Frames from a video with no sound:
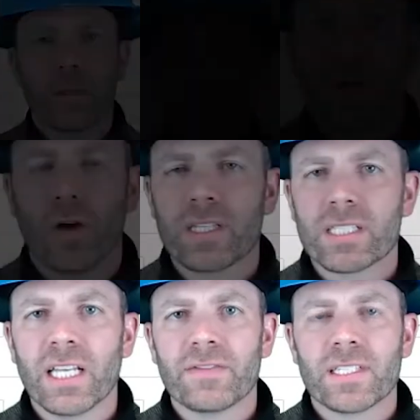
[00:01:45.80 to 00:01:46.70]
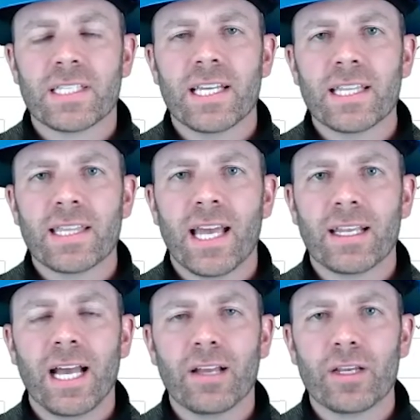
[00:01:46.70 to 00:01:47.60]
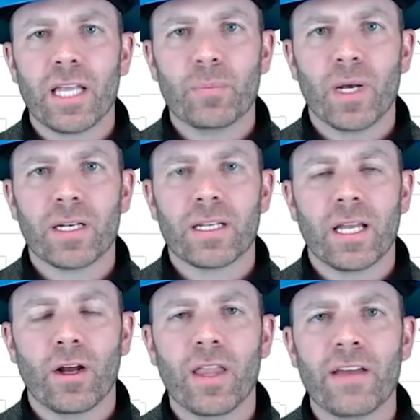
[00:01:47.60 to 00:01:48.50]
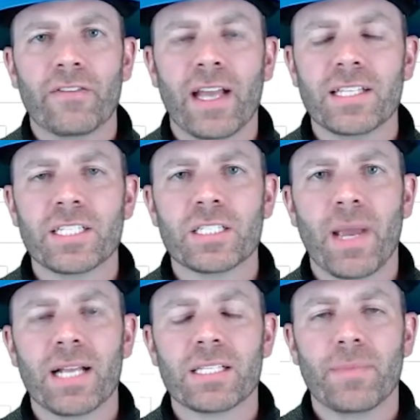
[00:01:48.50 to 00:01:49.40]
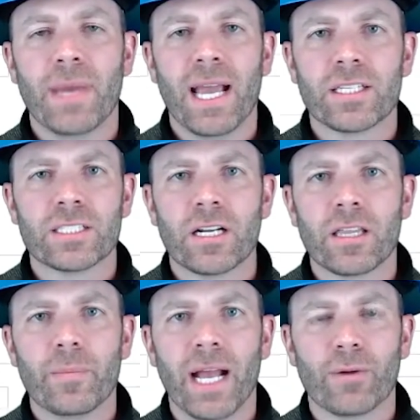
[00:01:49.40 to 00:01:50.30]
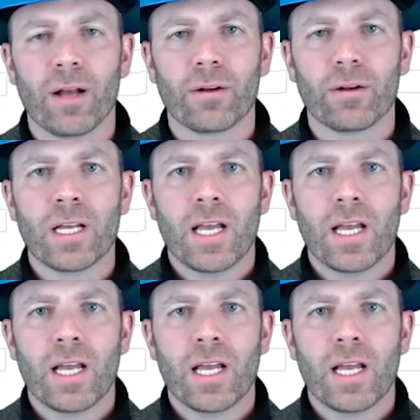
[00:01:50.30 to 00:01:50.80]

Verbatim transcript: All that's left is to hit that calculate button and all that fancy smanchy math is done in the background.